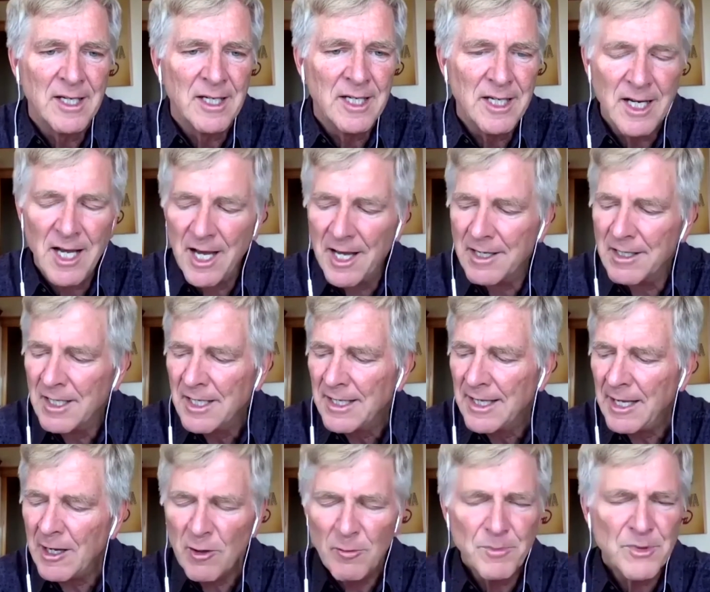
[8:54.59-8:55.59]
He got
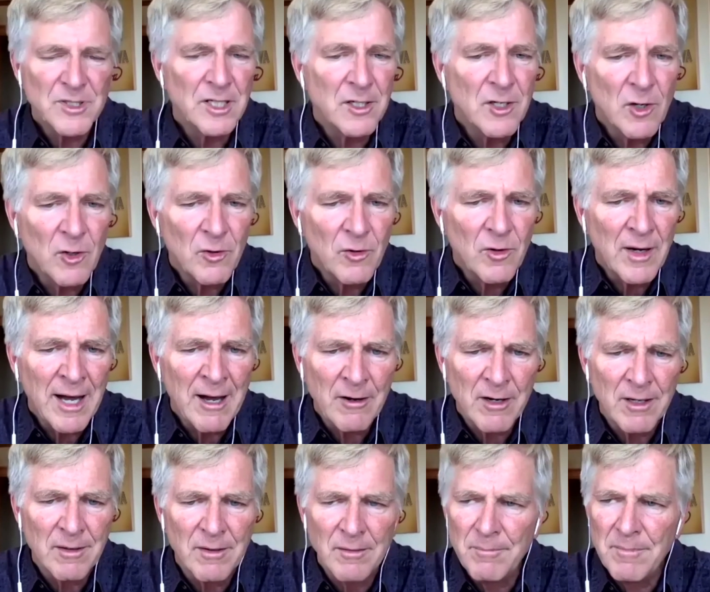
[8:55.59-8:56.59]
help to know
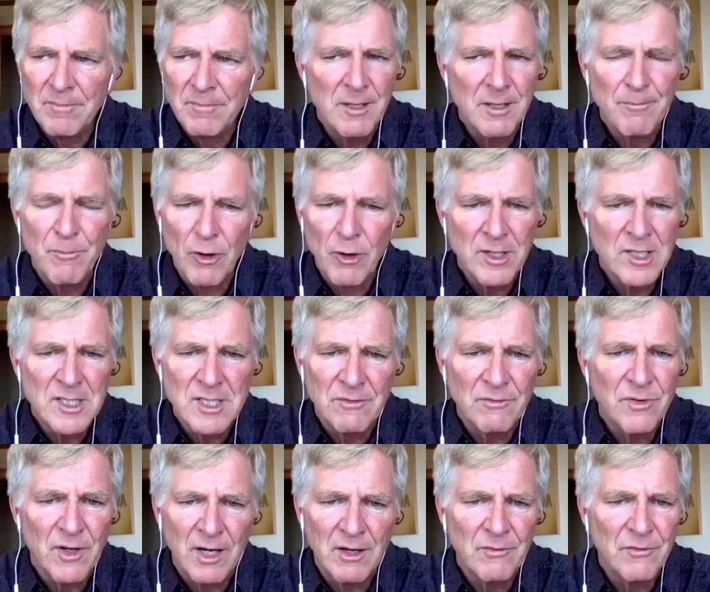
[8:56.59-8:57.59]
the importance
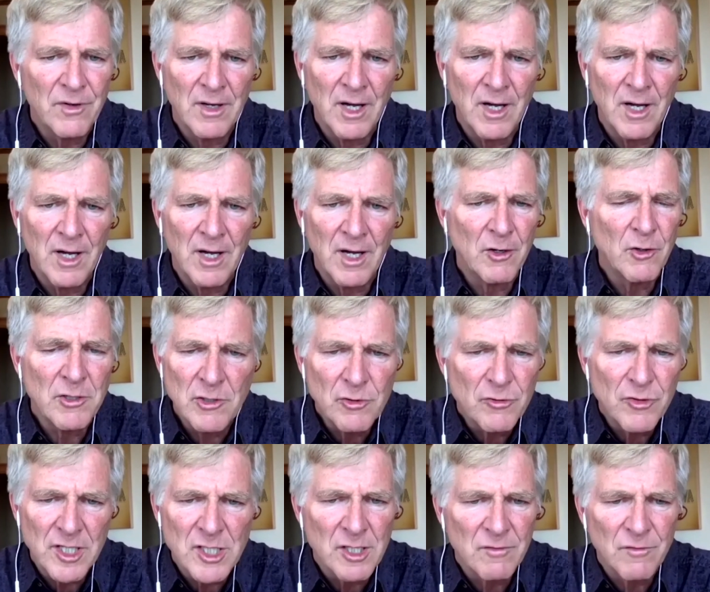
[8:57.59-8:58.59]
of good
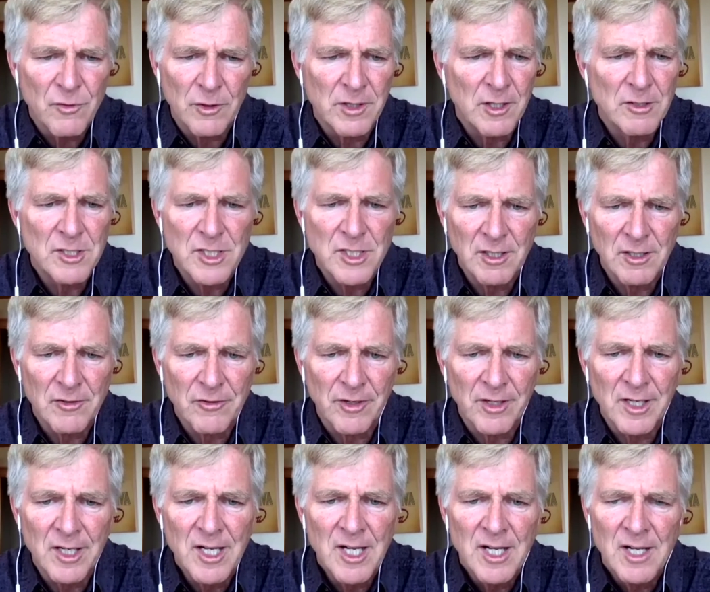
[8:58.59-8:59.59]
nutrition for their
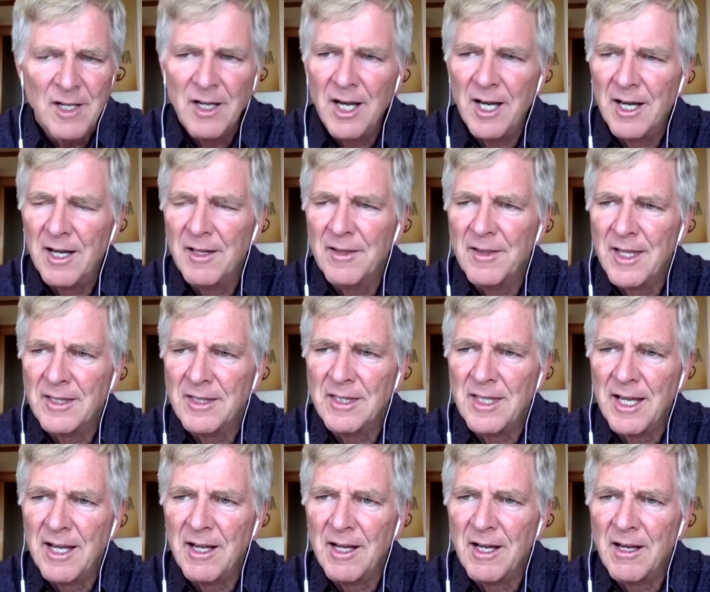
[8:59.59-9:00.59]
children, that
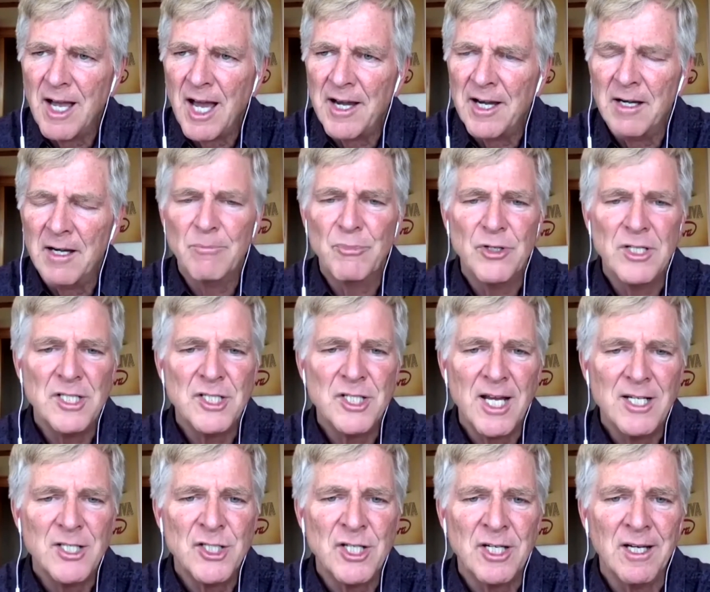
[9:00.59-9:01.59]
they got an
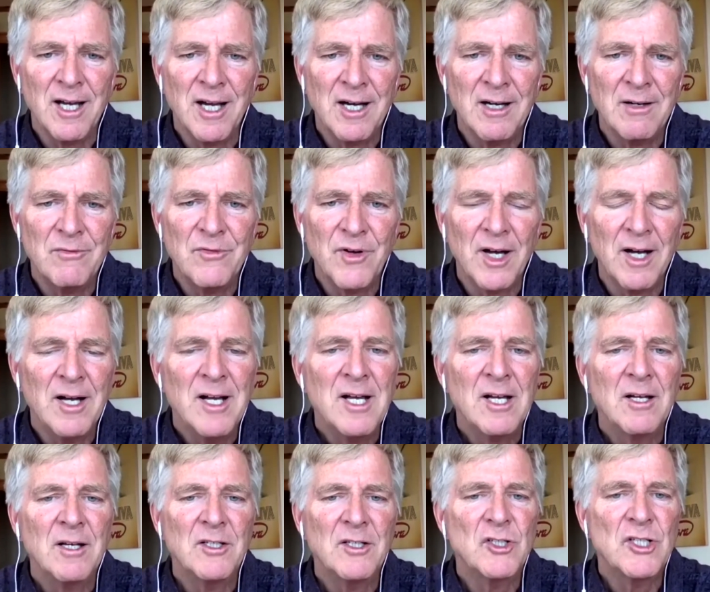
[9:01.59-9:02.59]
appreciation of
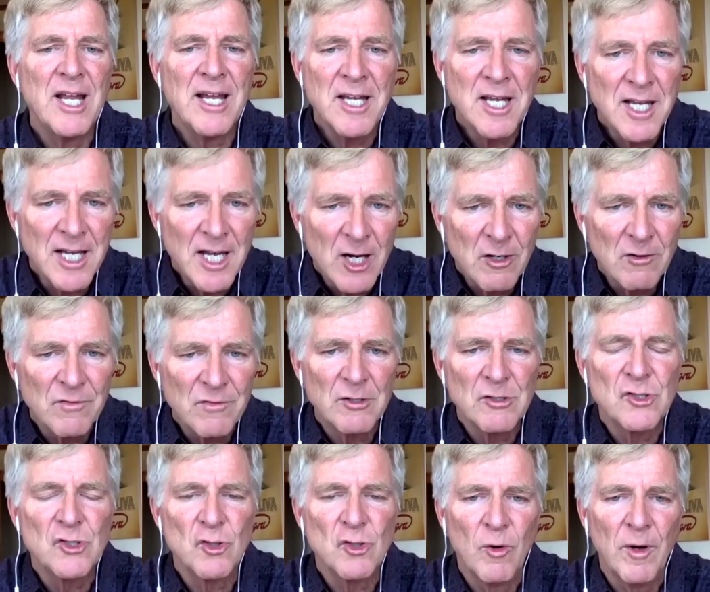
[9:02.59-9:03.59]
taking care of their
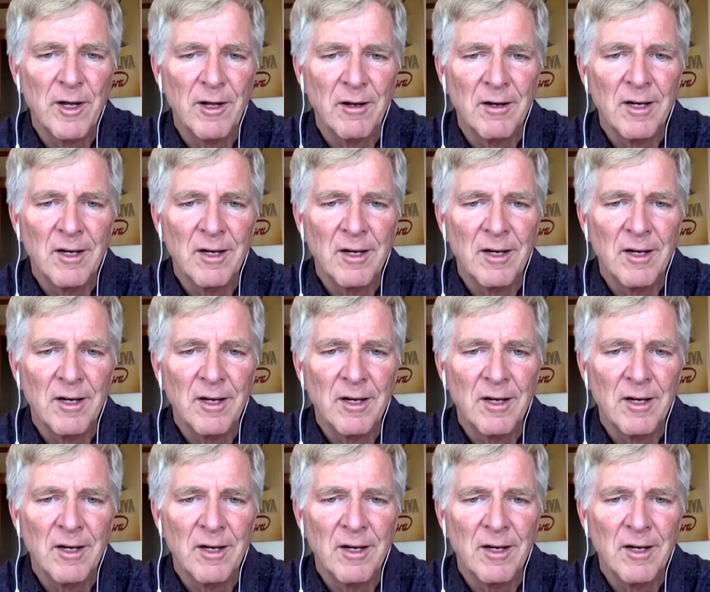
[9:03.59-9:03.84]
soil